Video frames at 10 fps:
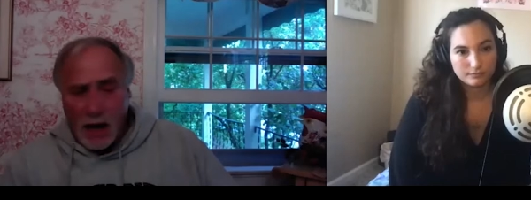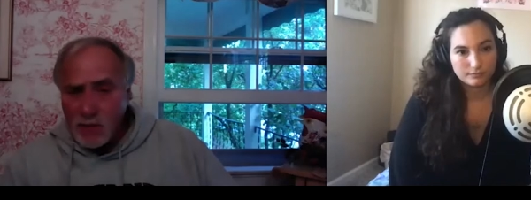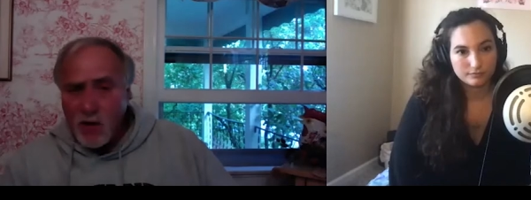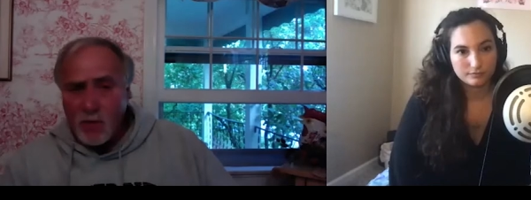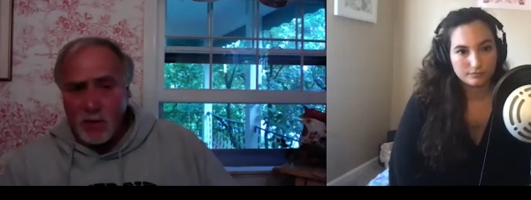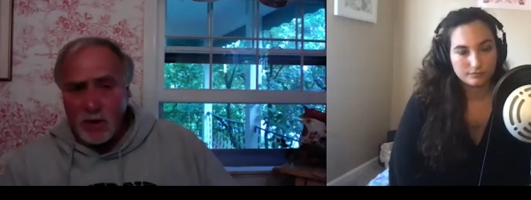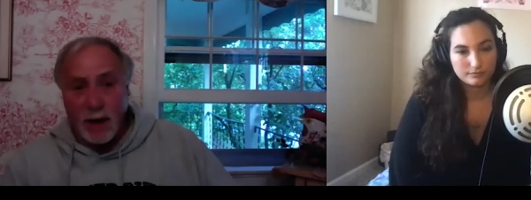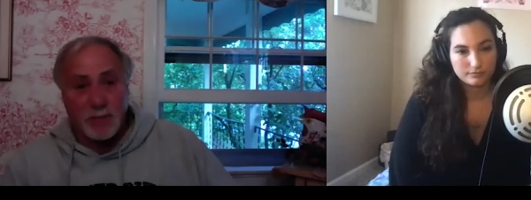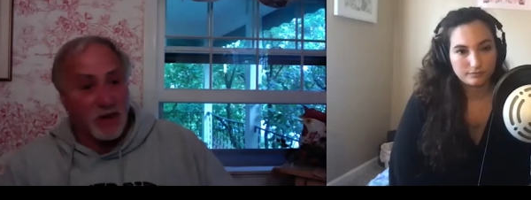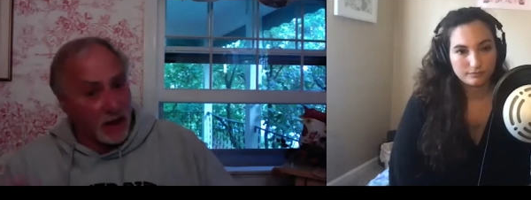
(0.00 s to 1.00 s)
Speaker 1: of overlaps.
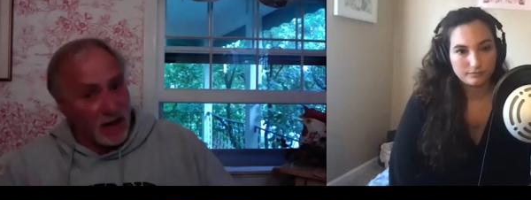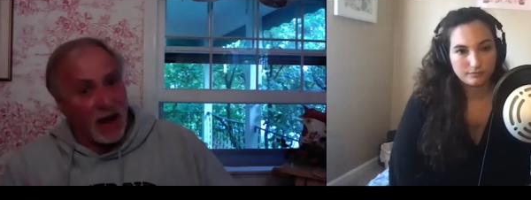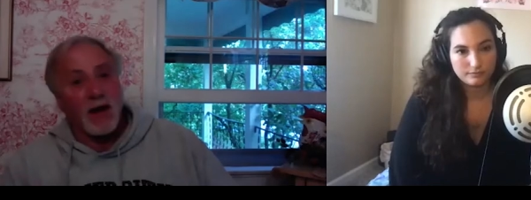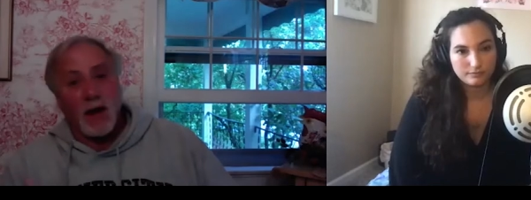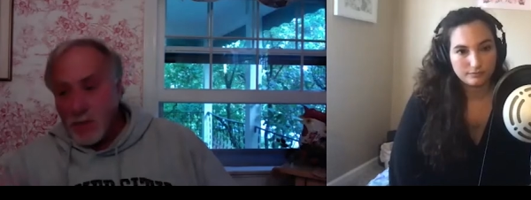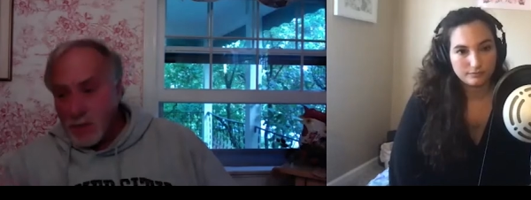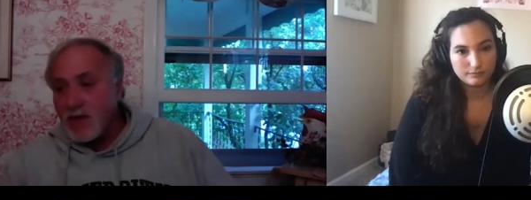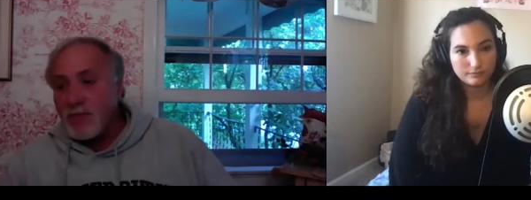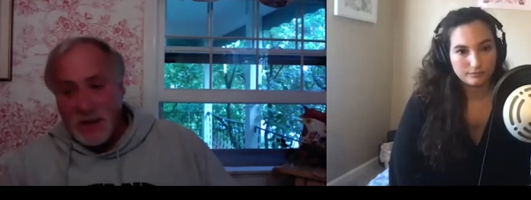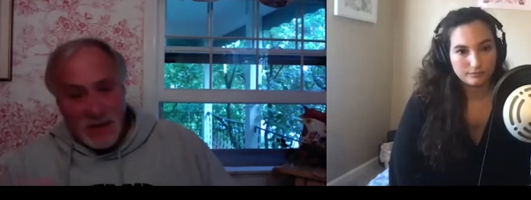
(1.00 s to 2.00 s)
And again, the,
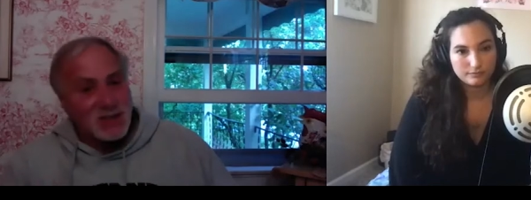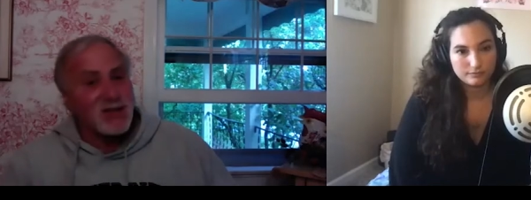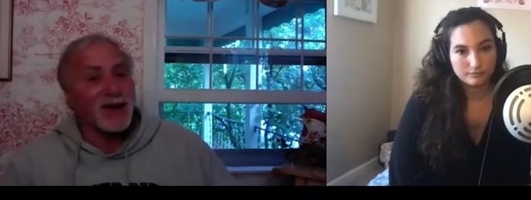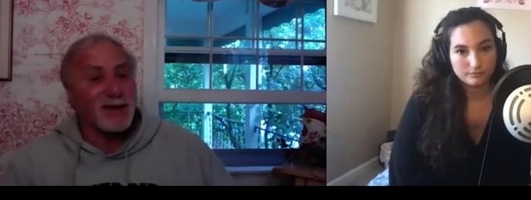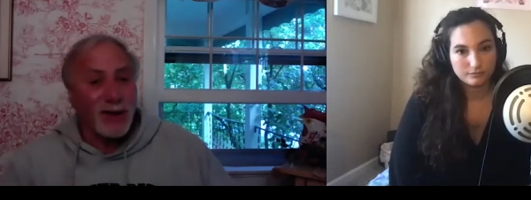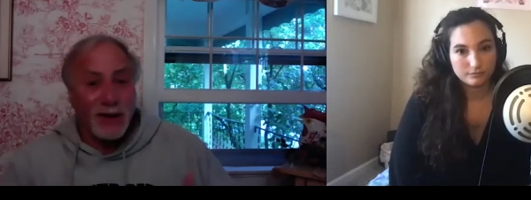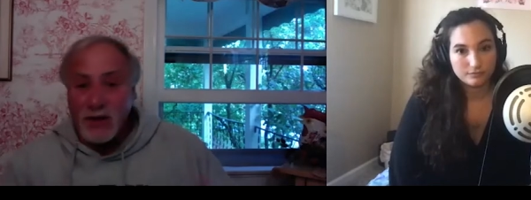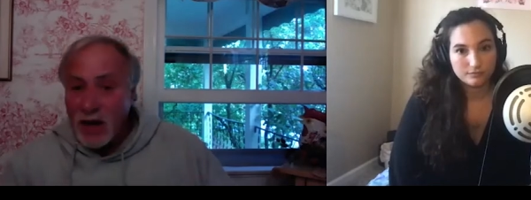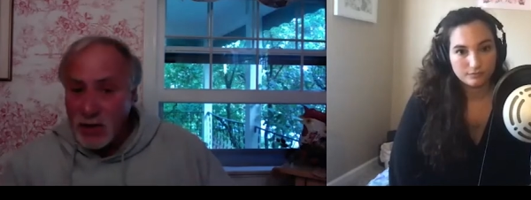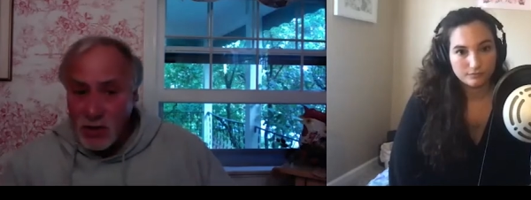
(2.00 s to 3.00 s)
this cyclic
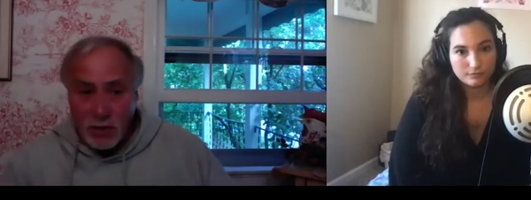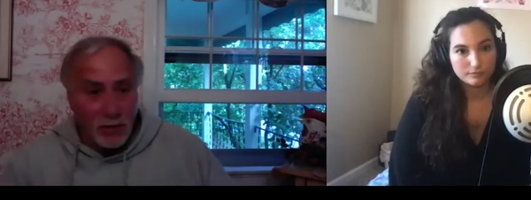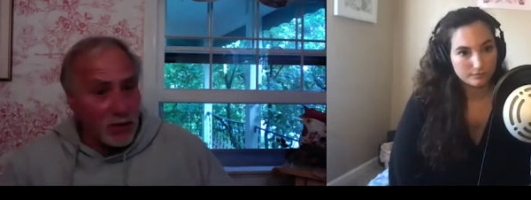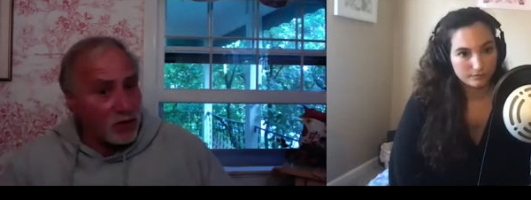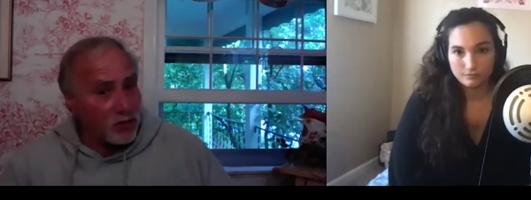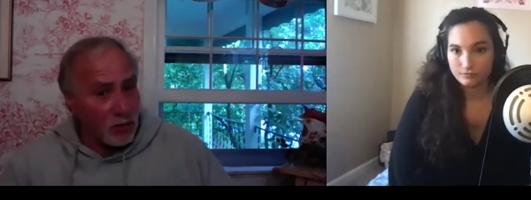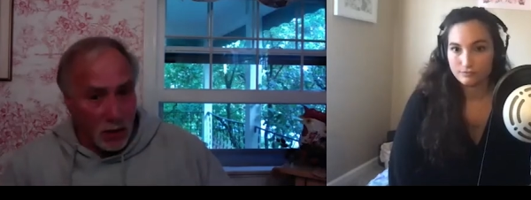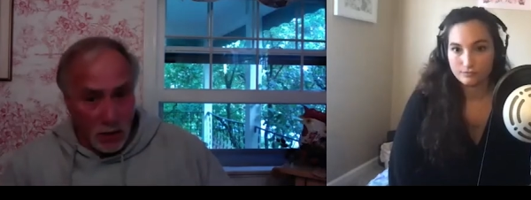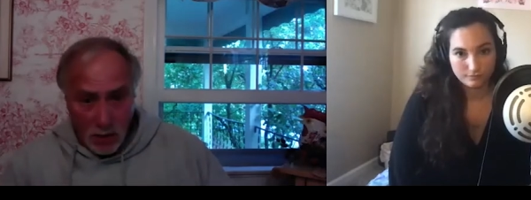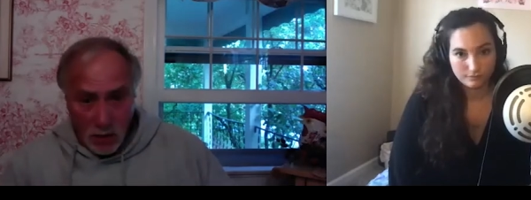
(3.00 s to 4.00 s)
nature of history
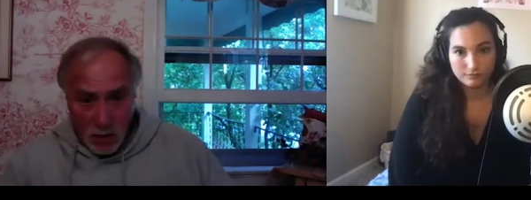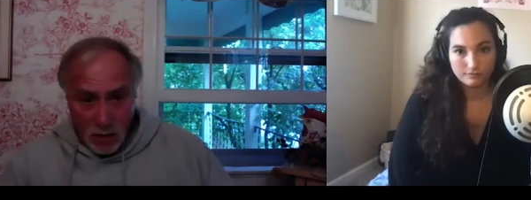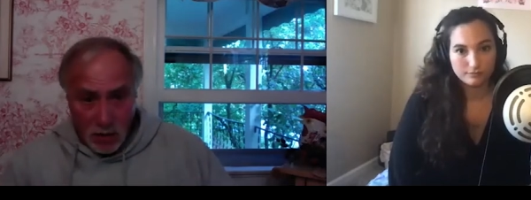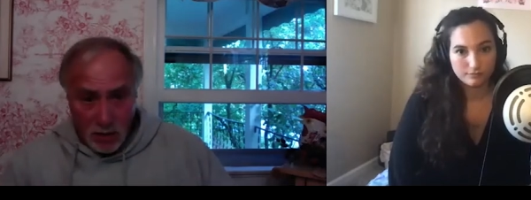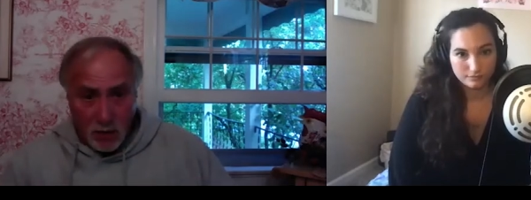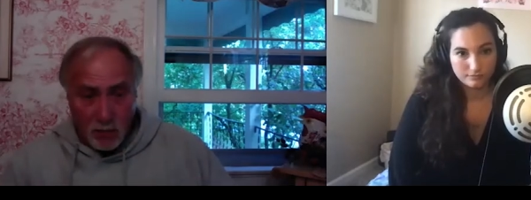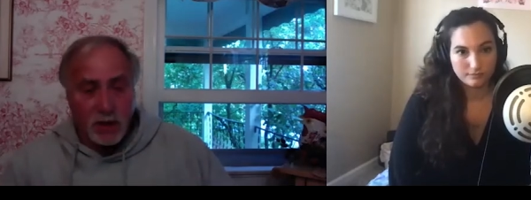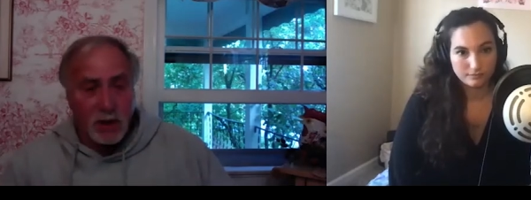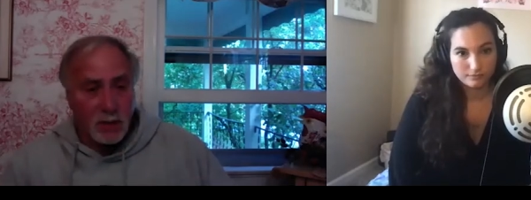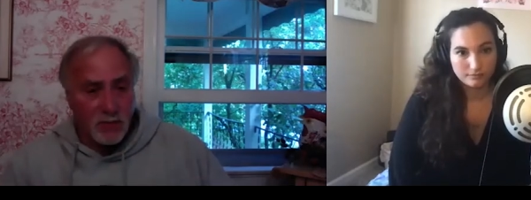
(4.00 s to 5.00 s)
mm-hmm. that we
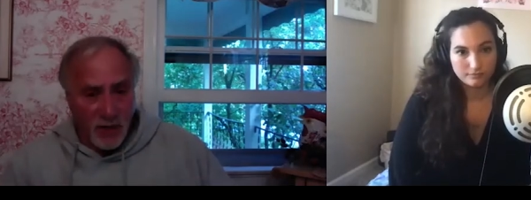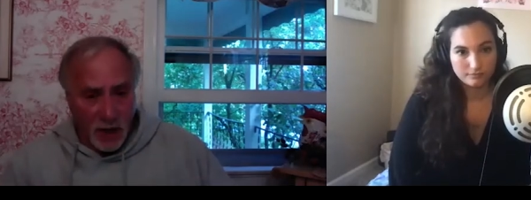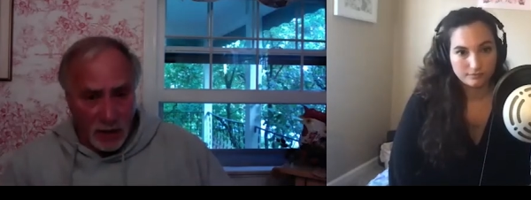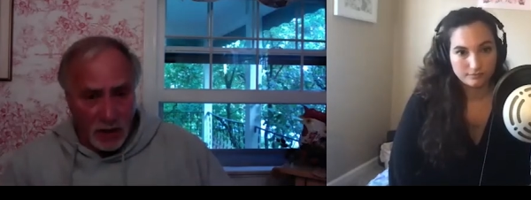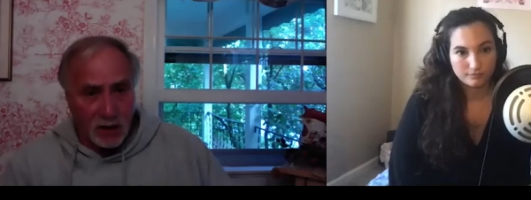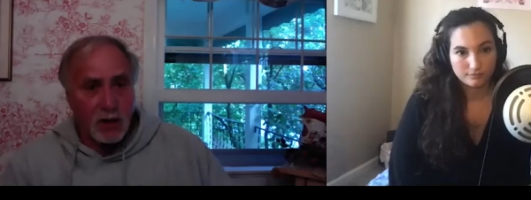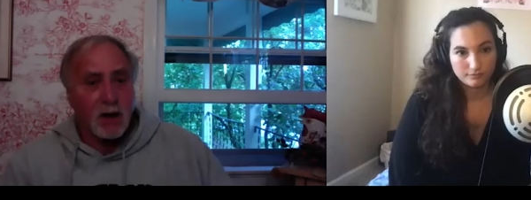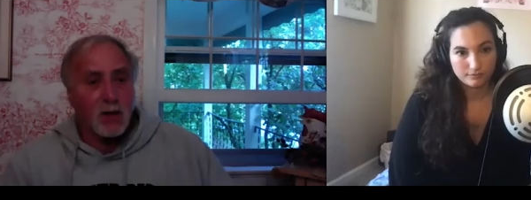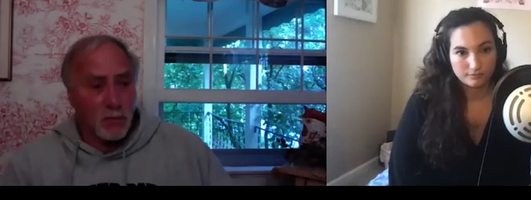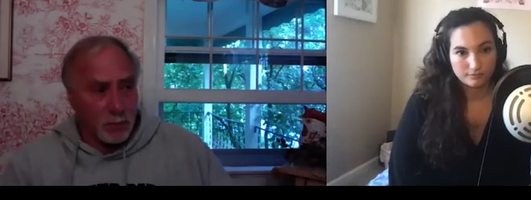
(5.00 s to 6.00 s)
keep finding
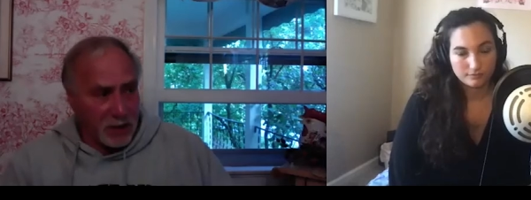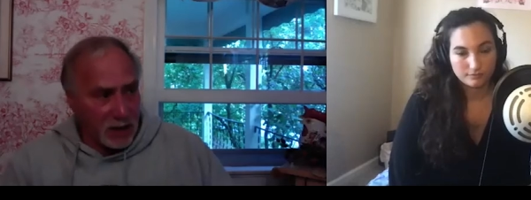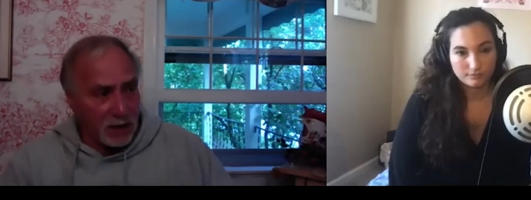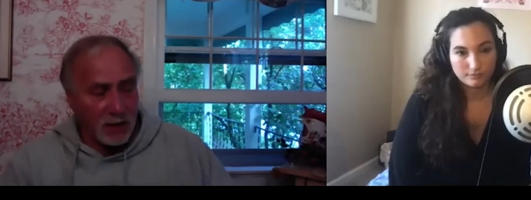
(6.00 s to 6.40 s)
repeated